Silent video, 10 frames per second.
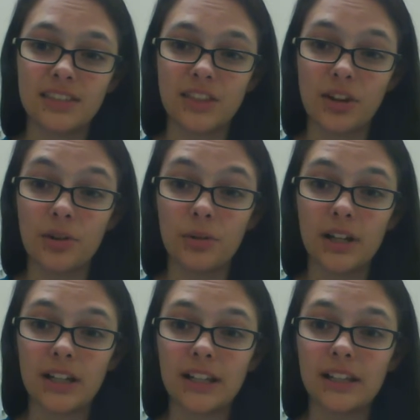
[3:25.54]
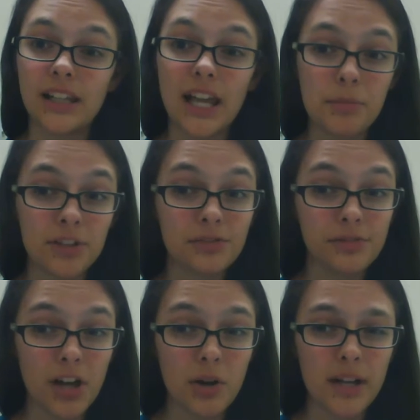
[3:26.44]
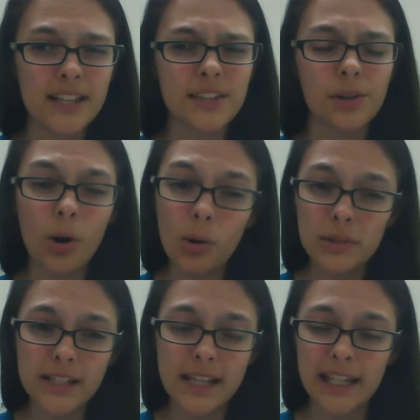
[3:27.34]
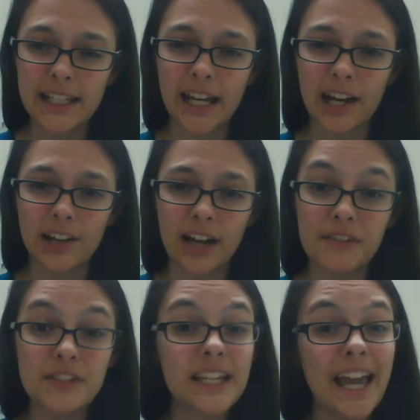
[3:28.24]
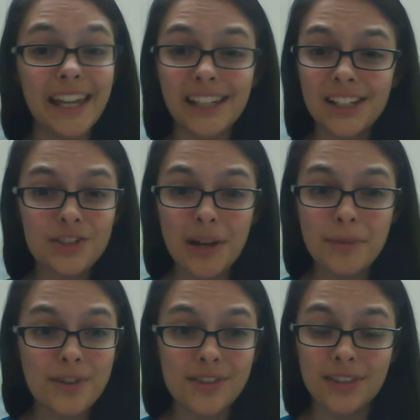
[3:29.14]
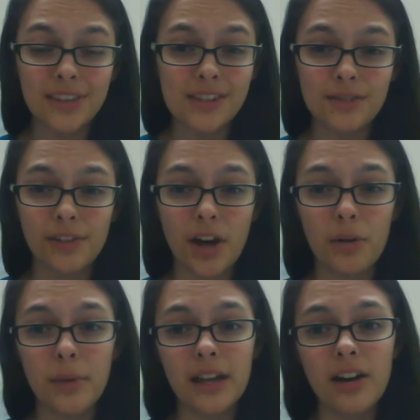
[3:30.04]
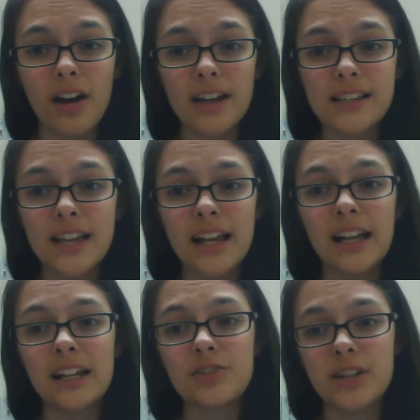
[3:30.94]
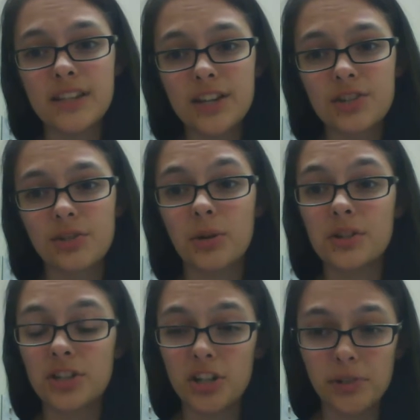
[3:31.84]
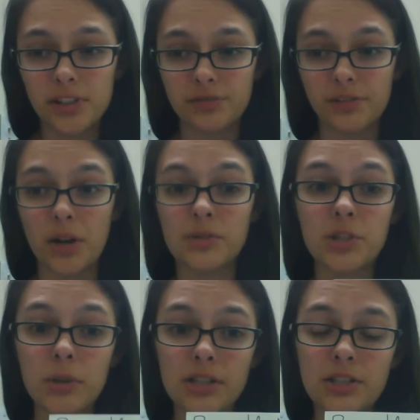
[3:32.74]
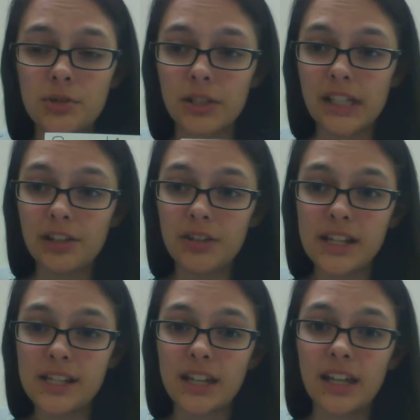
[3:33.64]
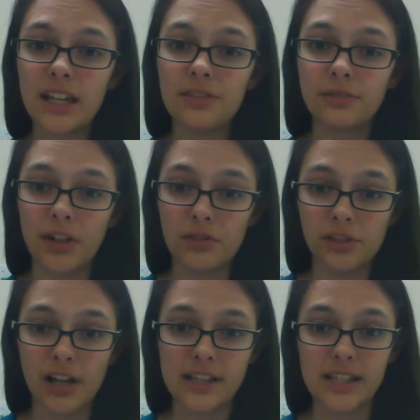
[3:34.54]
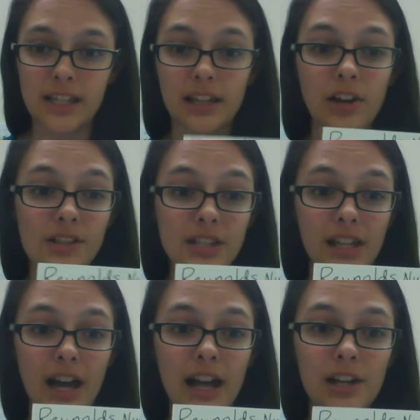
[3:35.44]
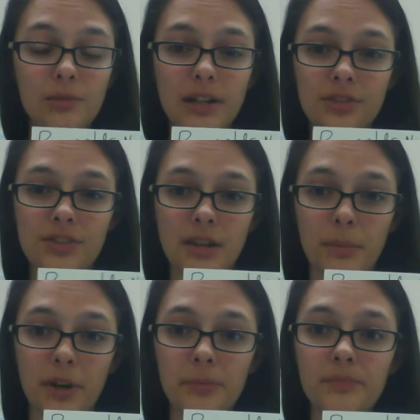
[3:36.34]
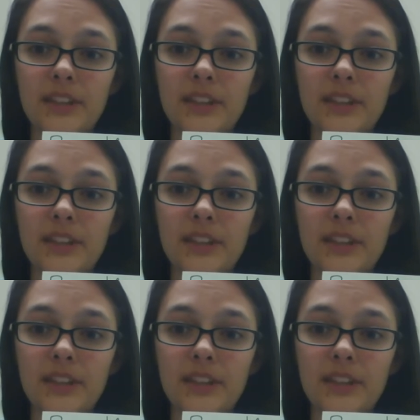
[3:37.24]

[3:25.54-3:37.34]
Though laminar flow is the goal when designing an aircraft, any interruptions in this flow may cause transitional or turbulent flow due to an increase in flow velocity, causing a higher Reynolds number,